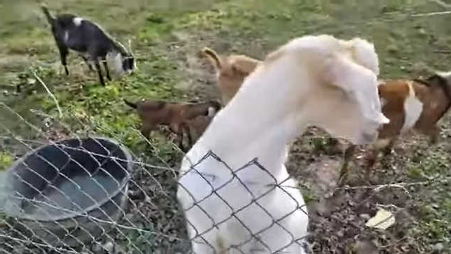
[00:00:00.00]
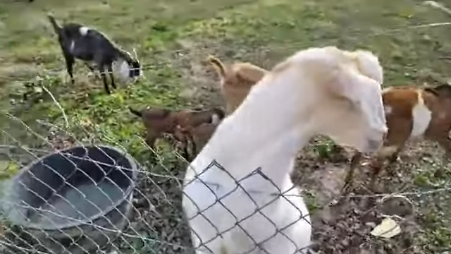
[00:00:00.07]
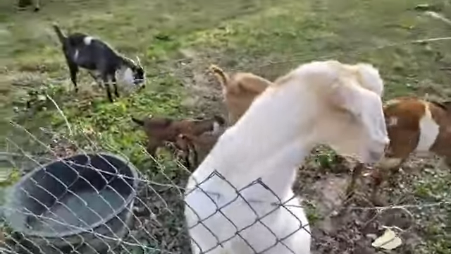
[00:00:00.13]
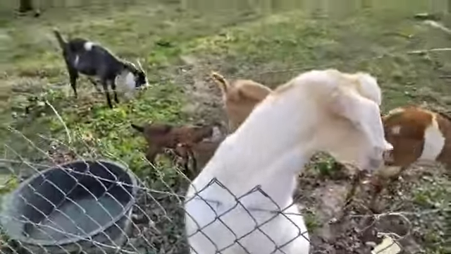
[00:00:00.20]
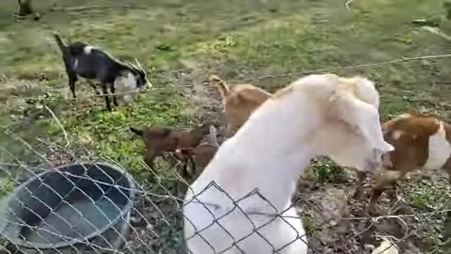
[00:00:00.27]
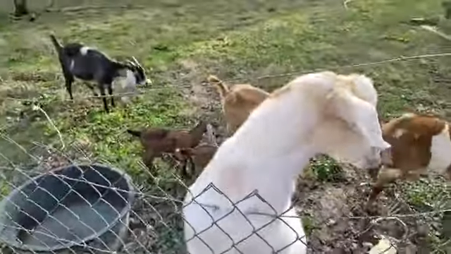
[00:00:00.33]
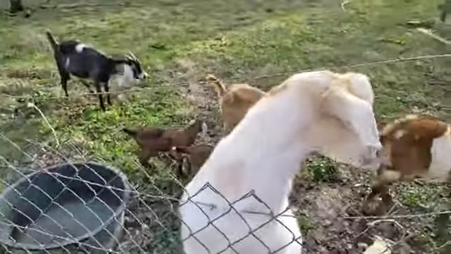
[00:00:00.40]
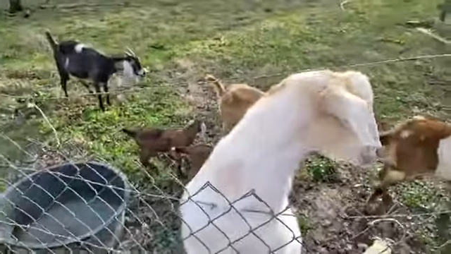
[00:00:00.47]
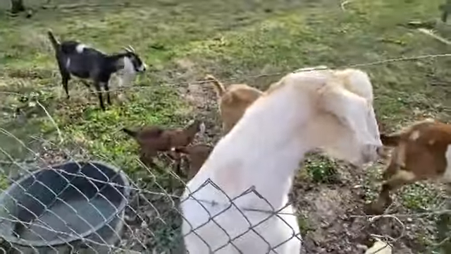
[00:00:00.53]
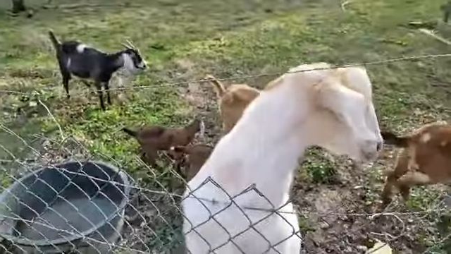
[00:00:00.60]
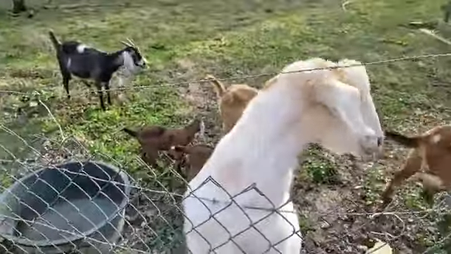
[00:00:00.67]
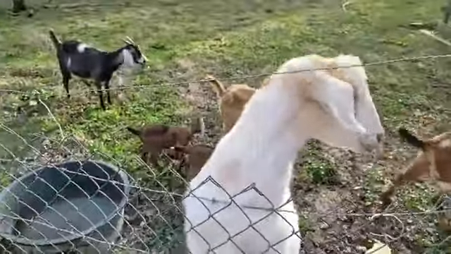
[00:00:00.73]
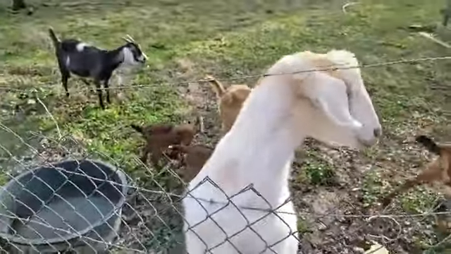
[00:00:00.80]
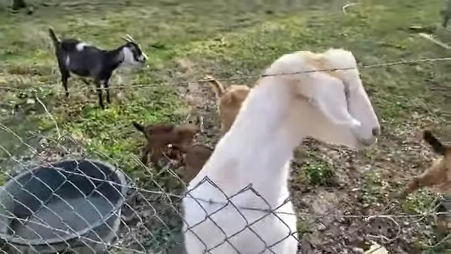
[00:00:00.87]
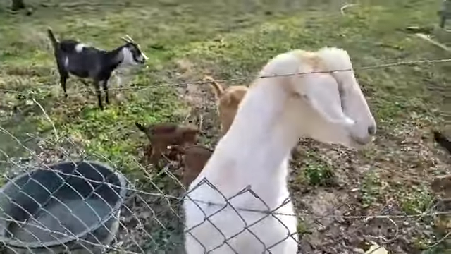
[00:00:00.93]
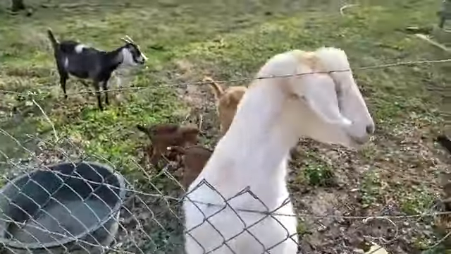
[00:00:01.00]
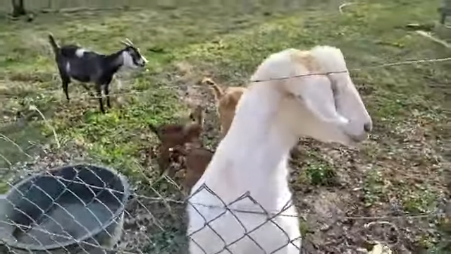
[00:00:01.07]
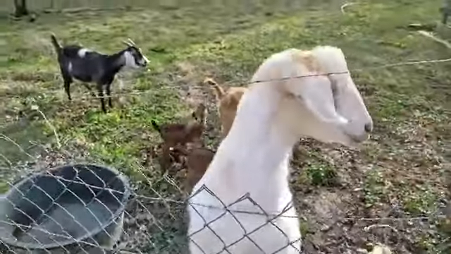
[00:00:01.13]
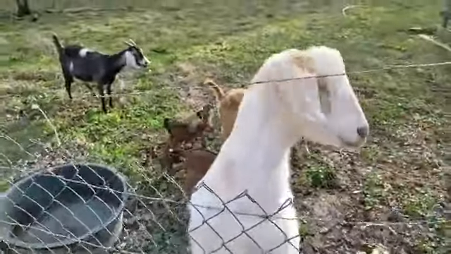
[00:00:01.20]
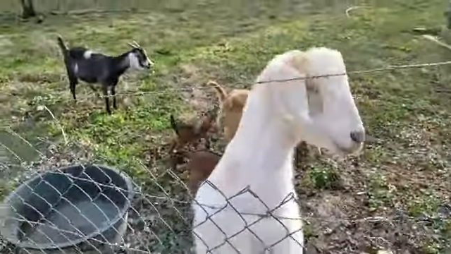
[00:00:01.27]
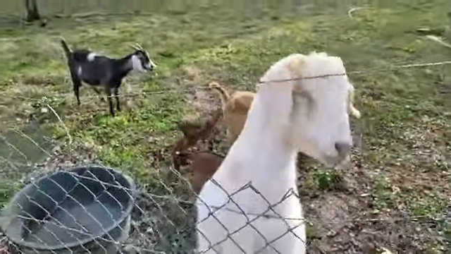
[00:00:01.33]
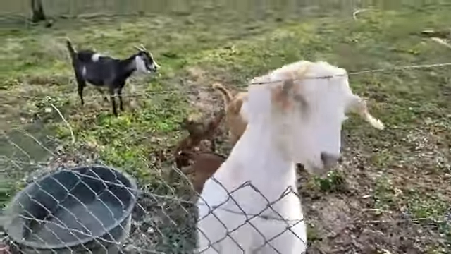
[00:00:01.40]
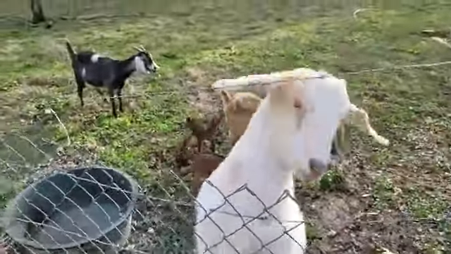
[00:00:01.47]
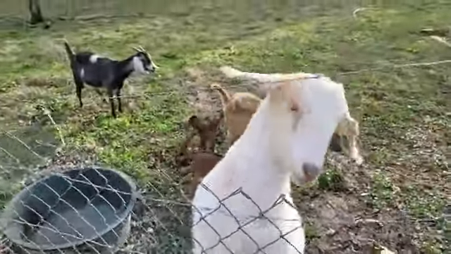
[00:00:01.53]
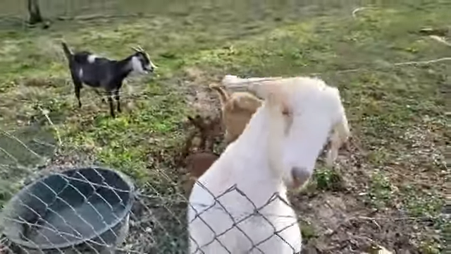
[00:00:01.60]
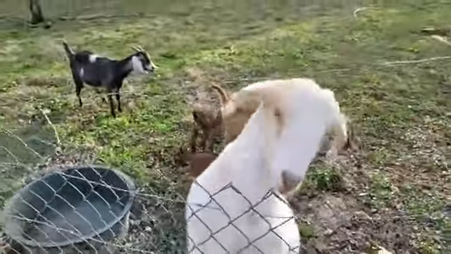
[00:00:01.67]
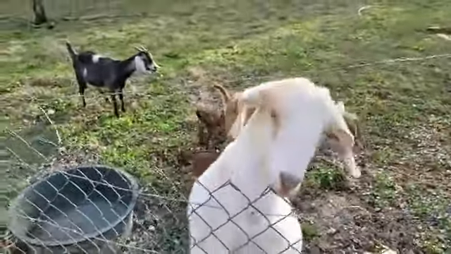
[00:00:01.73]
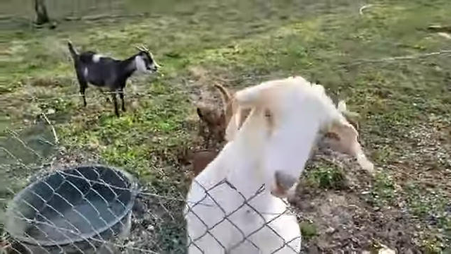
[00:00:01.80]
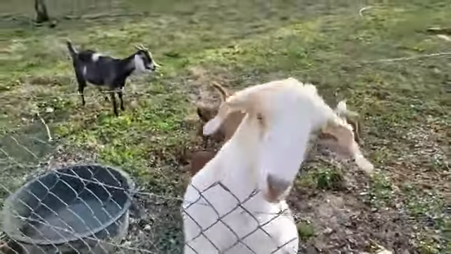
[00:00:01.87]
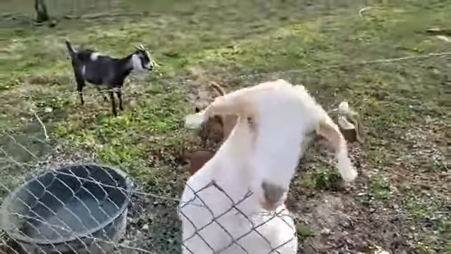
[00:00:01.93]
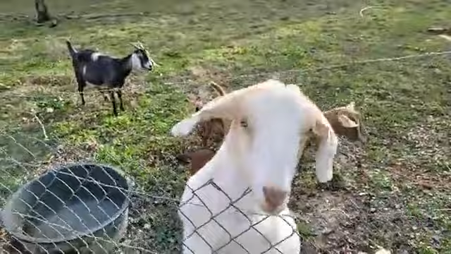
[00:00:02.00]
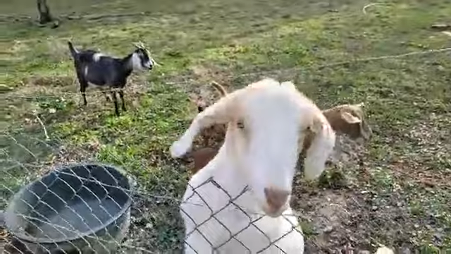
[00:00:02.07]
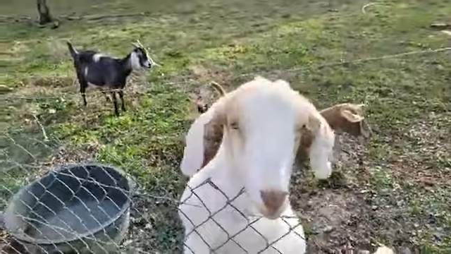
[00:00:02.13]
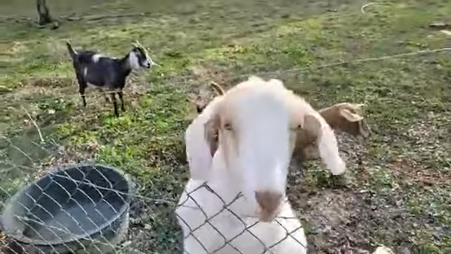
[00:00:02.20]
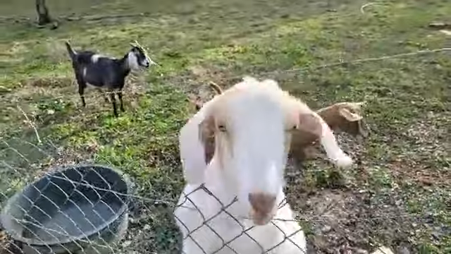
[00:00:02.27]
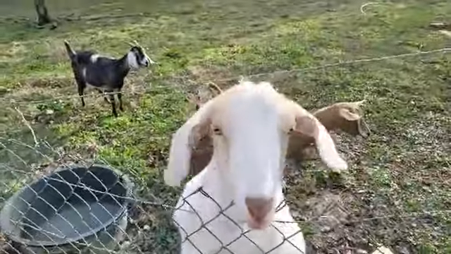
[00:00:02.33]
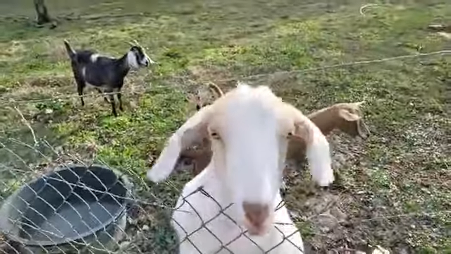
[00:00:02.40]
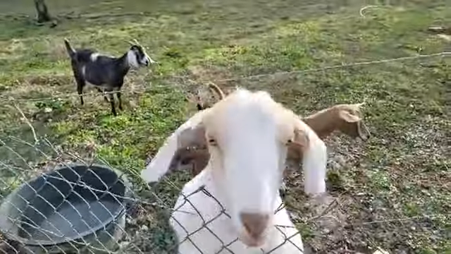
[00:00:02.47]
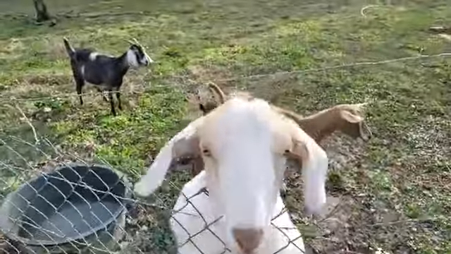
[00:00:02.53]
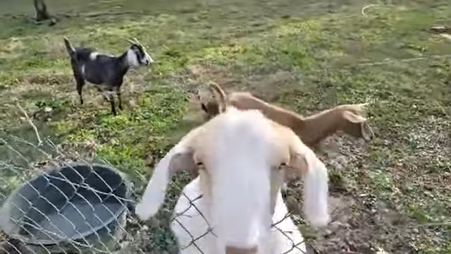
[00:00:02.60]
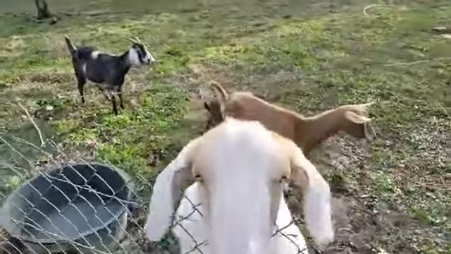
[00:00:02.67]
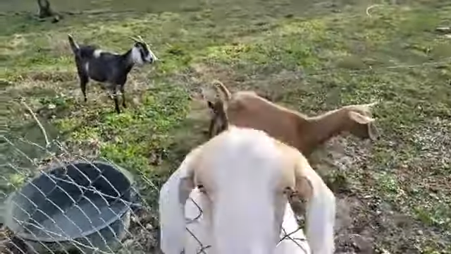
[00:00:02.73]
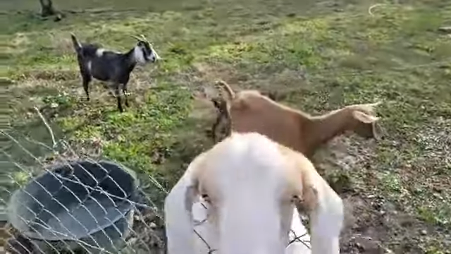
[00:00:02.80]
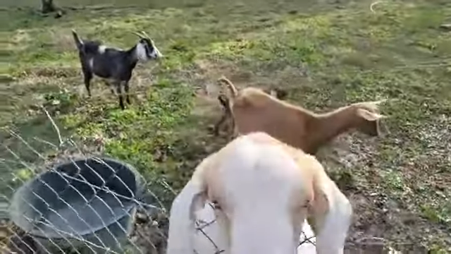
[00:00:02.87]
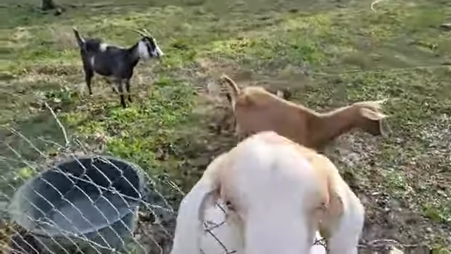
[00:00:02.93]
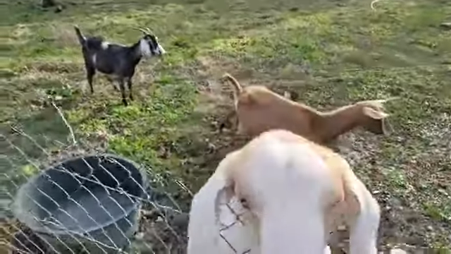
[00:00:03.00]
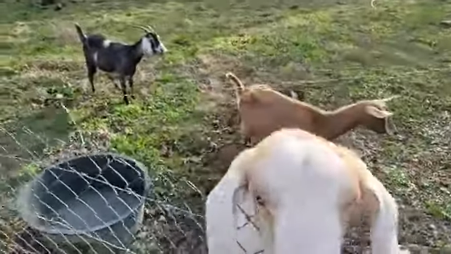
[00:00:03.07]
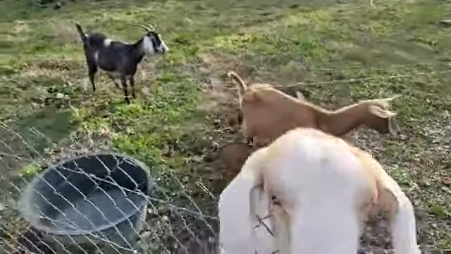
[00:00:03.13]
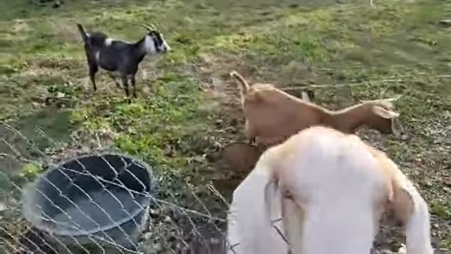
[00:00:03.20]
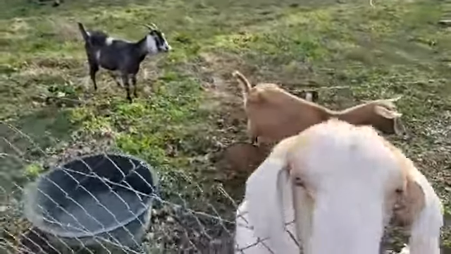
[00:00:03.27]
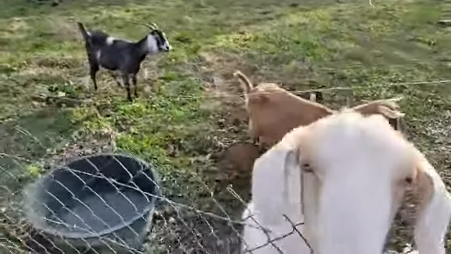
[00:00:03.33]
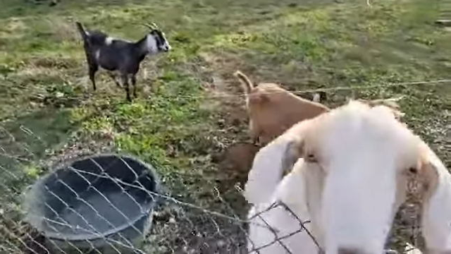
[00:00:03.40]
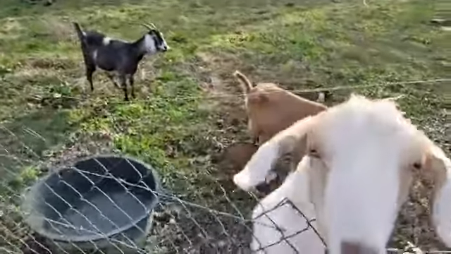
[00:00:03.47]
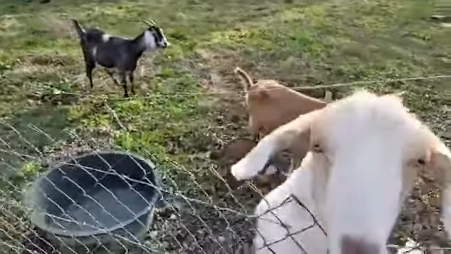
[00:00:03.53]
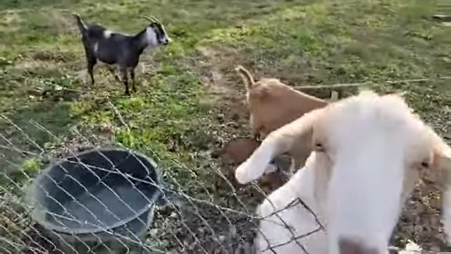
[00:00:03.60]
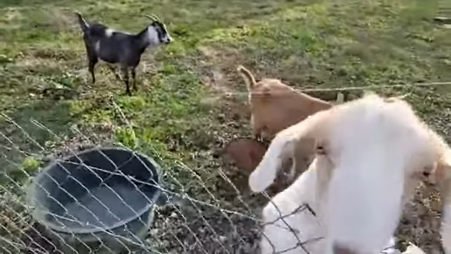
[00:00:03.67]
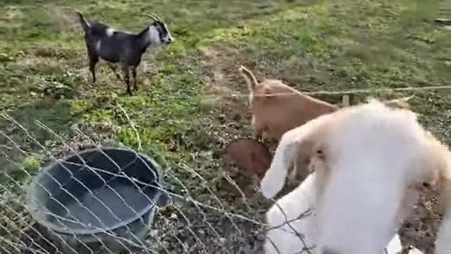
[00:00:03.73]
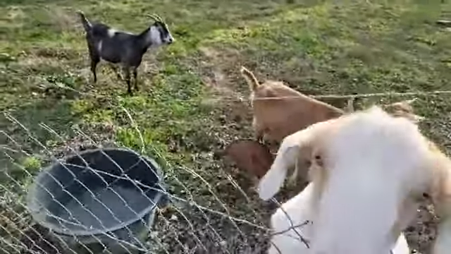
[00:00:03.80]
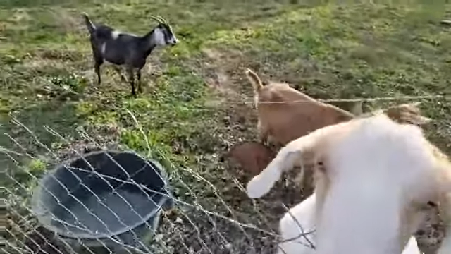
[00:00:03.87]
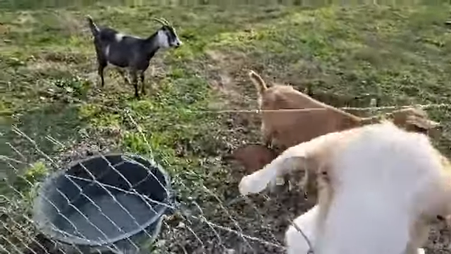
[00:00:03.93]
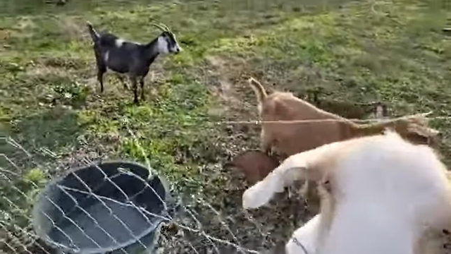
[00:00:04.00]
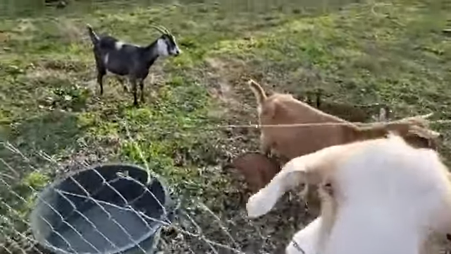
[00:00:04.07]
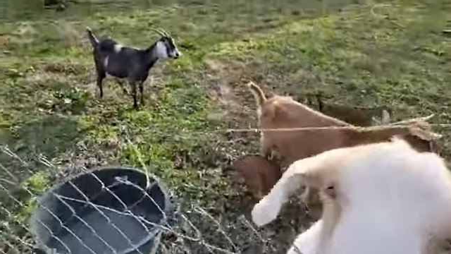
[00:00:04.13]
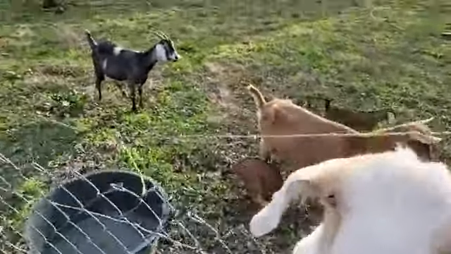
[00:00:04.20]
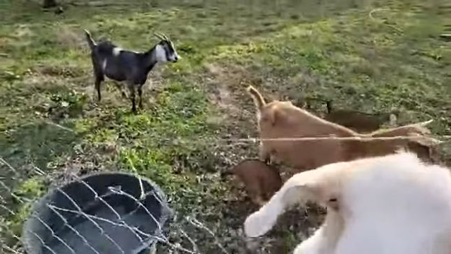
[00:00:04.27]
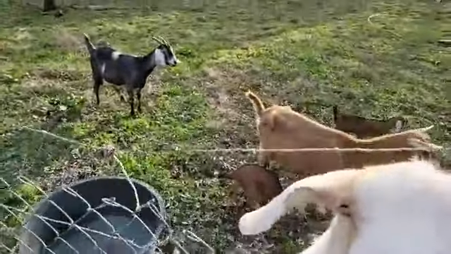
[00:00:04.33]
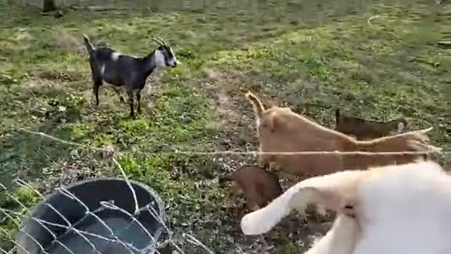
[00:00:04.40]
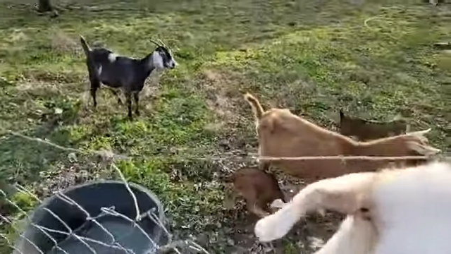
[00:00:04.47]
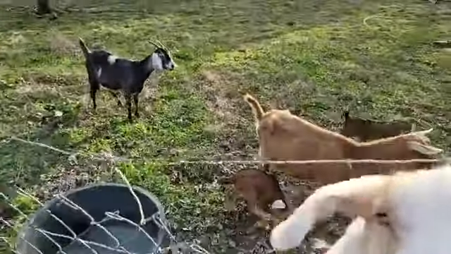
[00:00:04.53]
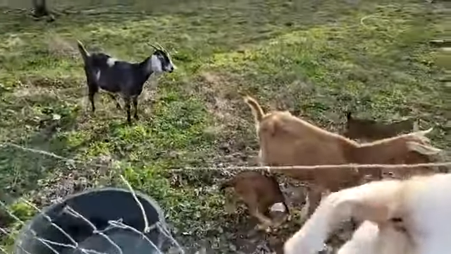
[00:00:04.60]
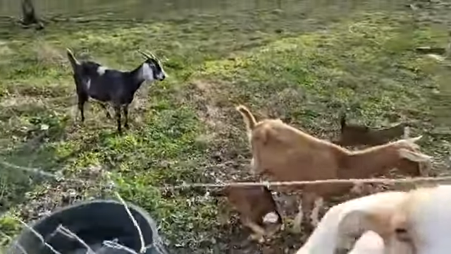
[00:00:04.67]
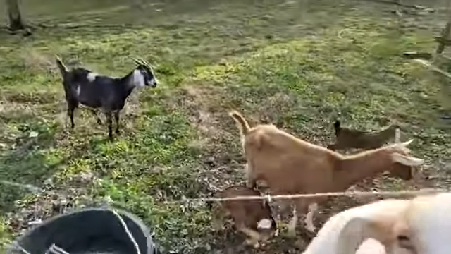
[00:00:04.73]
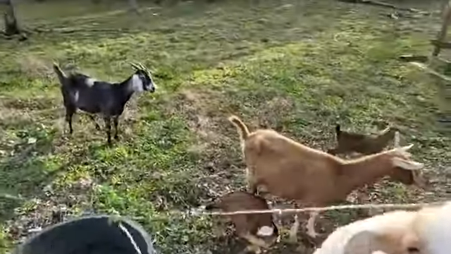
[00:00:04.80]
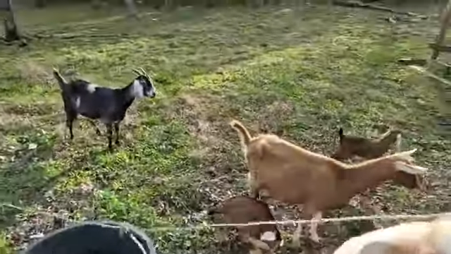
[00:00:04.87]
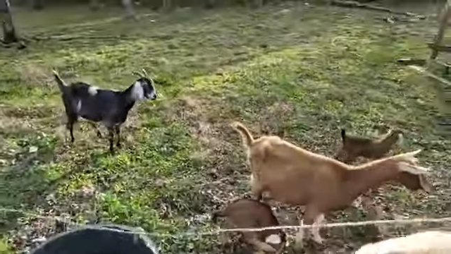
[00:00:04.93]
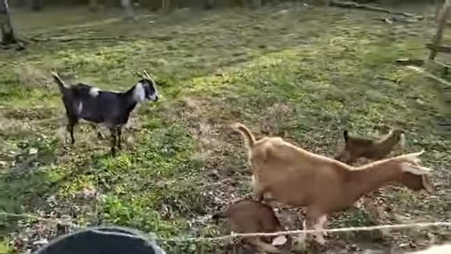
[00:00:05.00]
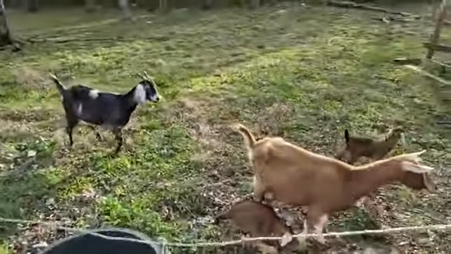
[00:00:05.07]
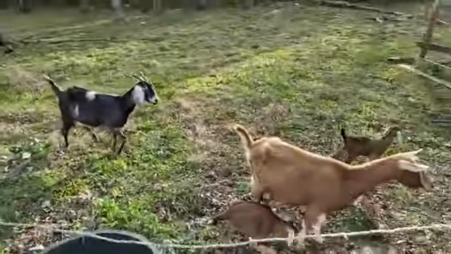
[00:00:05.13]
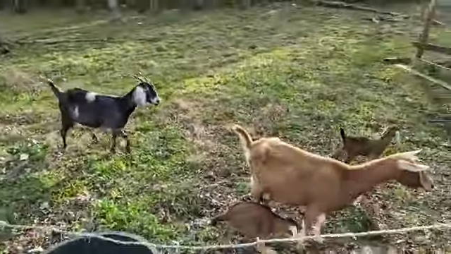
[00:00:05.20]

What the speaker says: (no speaker visible)